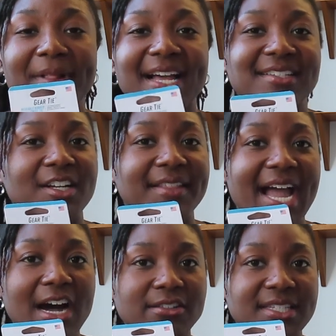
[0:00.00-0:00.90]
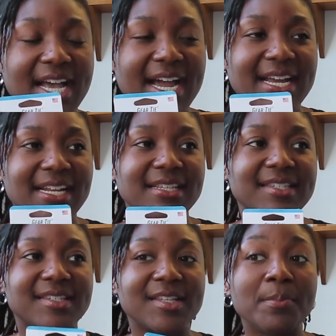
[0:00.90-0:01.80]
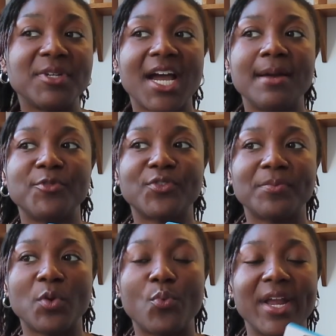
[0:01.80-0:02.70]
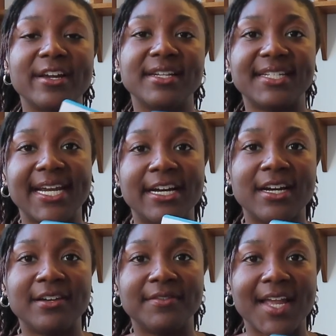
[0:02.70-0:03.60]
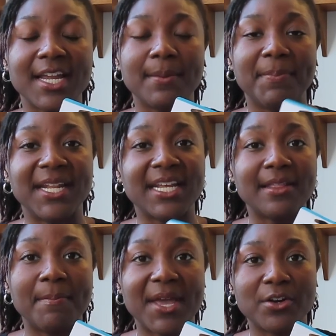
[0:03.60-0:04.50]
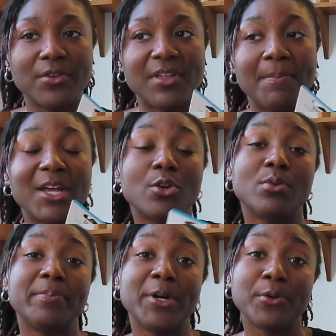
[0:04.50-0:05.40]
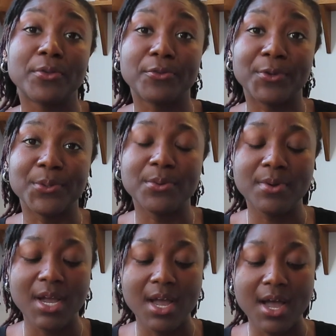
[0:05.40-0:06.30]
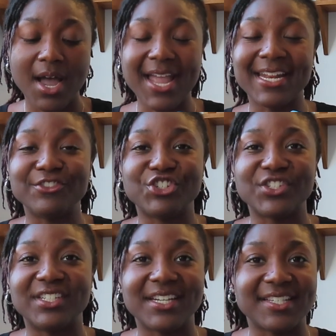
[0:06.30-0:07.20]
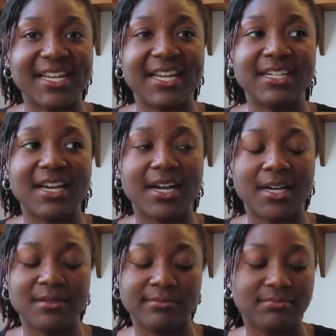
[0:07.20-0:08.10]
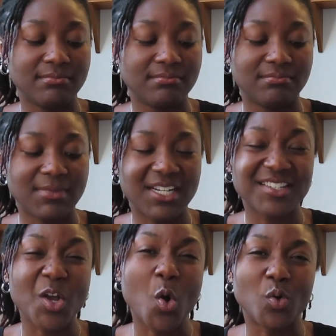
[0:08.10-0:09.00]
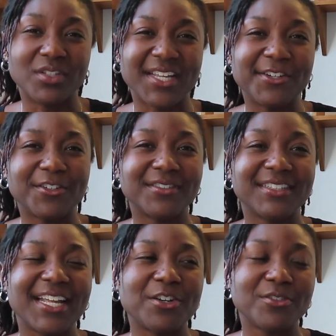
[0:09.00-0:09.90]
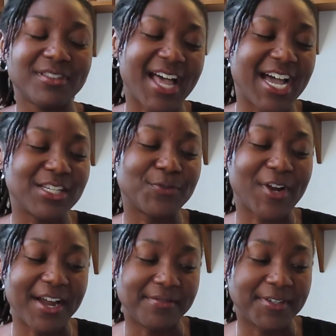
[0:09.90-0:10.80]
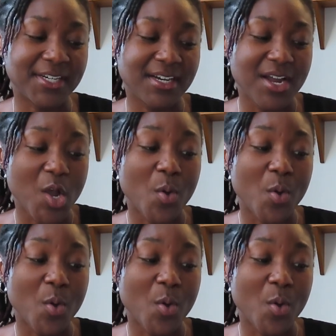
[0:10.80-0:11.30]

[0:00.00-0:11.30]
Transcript: plastic on the outside, sometimes from the wear and tear of like bending the metal will poke through, and it just doesn't it doesn't hold. They don't last forever,